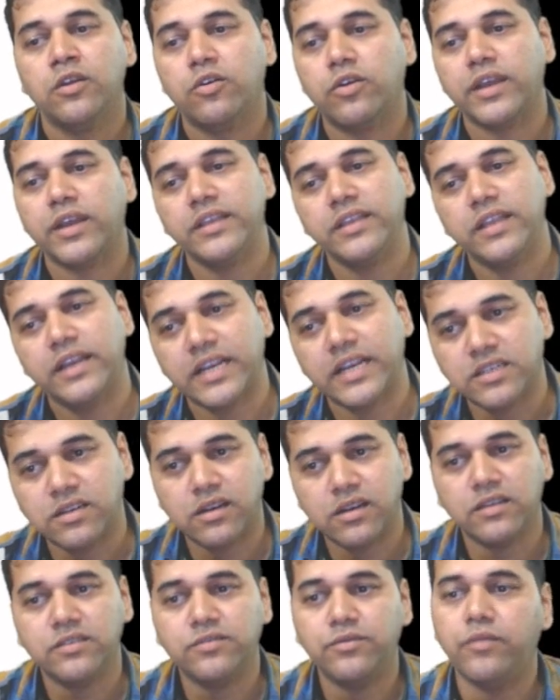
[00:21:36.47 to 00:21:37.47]
Okay, in the next
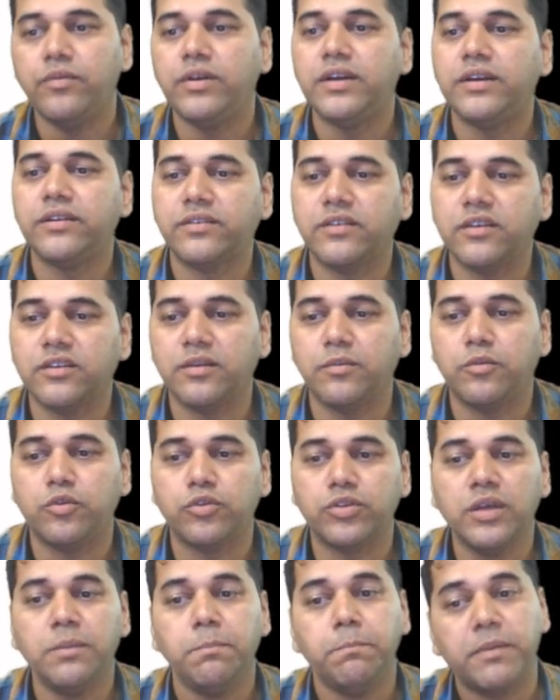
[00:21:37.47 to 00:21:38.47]
class, we will discuss about
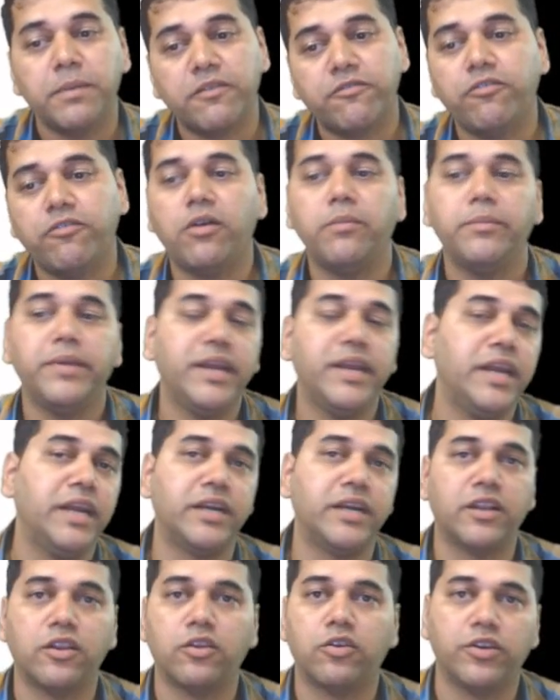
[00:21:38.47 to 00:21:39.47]
the performing
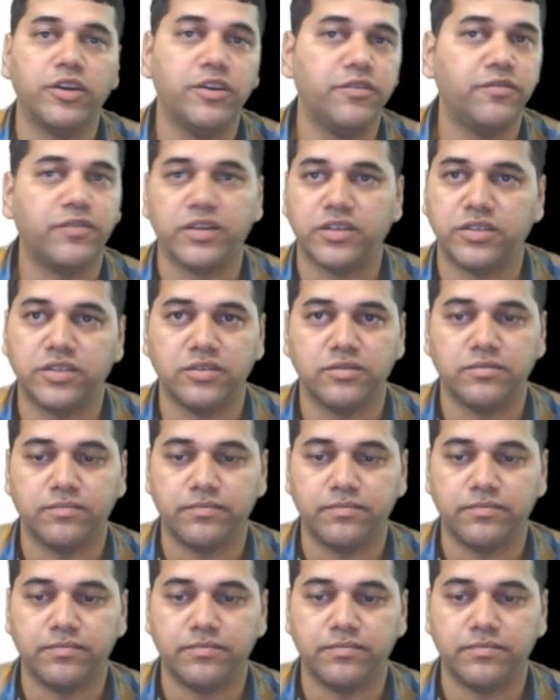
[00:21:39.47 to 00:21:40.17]
internal audit function.